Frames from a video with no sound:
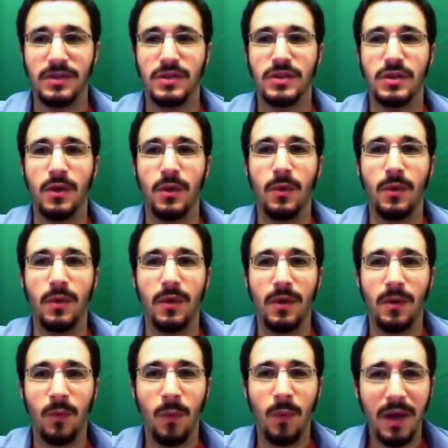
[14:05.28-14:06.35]
so
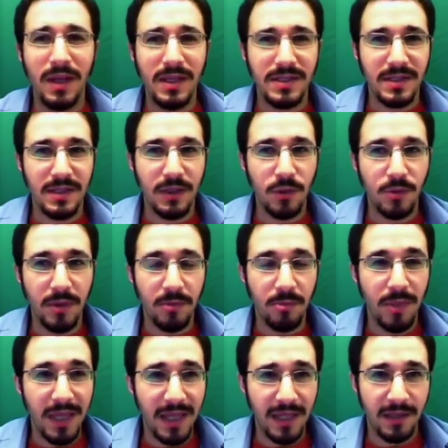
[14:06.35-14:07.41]
what is a human
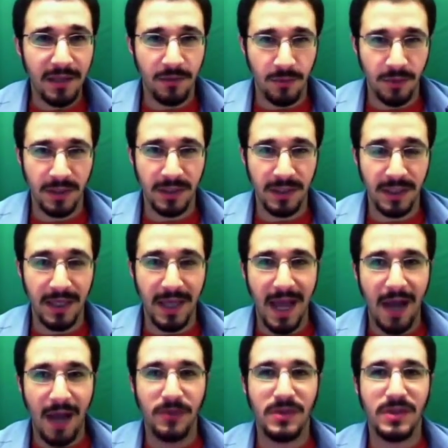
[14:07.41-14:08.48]
being really
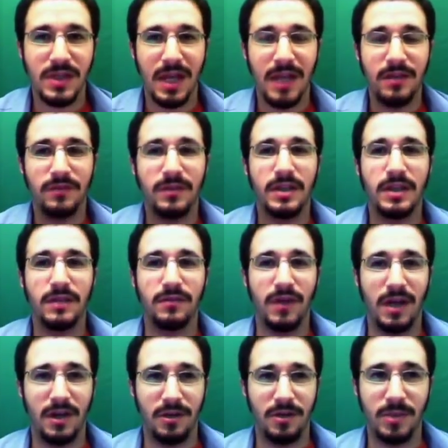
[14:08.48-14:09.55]
outside of an
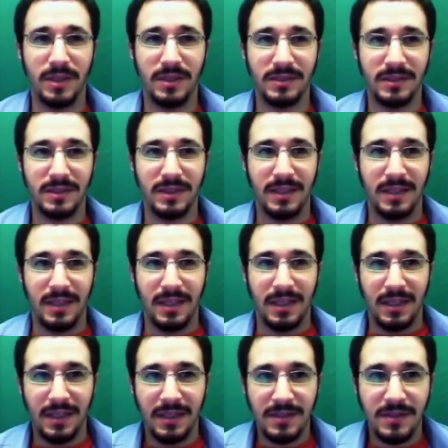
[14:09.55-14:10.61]
environment?
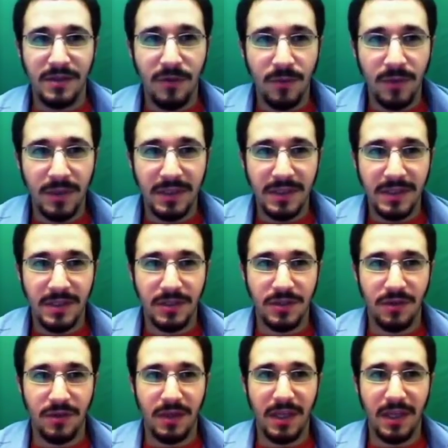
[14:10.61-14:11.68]
Is there really such
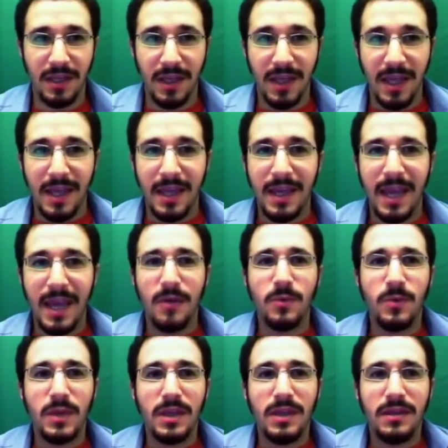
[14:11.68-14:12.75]
a thing?
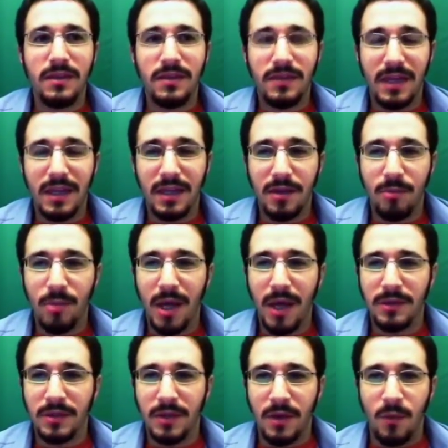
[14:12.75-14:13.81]
Can we think
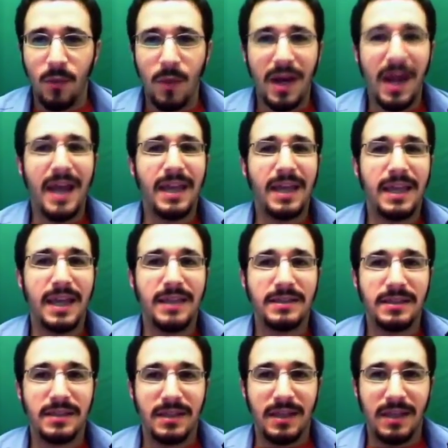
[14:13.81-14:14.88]
about when I
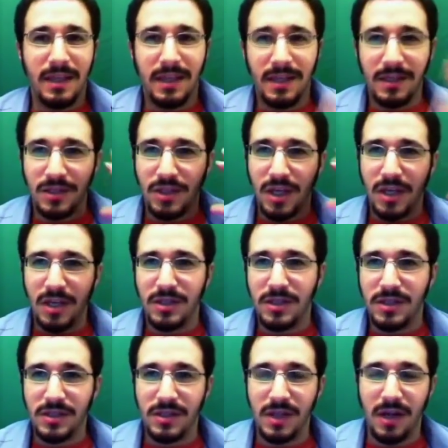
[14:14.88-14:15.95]
get... It
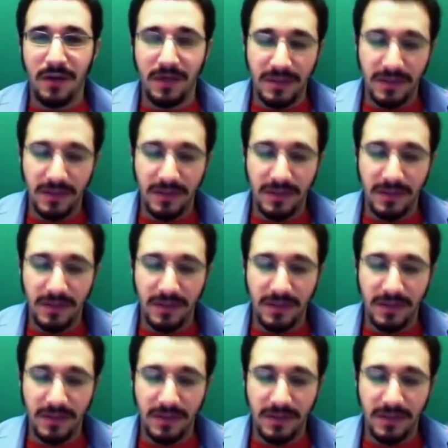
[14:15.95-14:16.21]
changes our